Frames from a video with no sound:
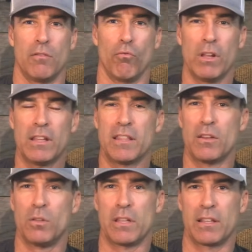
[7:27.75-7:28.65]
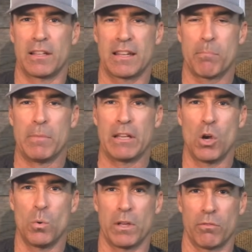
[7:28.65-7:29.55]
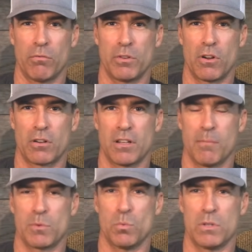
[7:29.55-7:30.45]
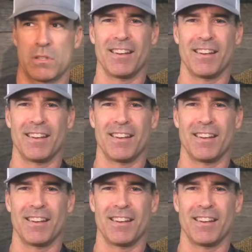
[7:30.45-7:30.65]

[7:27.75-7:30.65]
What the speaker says: really the only thing that kept me going through the dark times was